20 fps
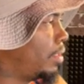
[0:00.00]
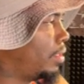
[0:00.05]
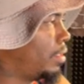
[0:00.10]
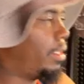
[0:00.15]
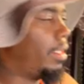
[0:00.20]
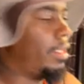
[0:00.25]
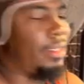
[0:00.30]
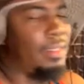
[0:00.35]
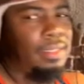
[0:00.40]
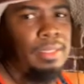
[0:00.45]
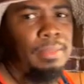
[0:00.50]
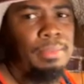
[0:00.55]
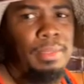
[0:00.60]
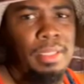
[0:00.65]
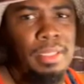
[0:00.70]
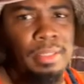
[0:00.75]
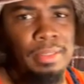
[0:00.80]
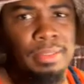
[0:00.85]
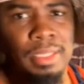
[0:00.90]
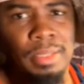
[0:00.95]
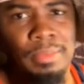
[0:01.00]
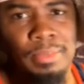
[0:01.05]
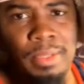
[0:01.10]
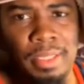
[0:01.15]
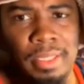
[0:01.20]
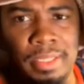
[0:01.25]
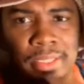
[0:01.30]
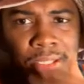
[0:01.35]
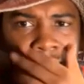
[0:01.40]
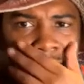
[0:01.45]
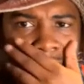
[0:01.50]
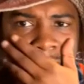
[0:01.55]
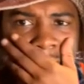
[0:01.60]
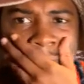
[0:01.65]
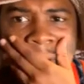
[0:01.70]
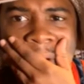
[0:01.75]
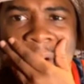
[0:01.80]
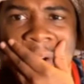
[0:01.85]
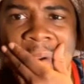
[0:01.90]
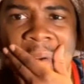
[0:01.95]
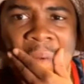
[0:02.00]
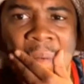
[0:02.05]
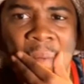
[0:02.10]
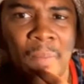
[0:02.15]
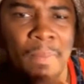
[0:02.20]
There's something else I want to tell y'all.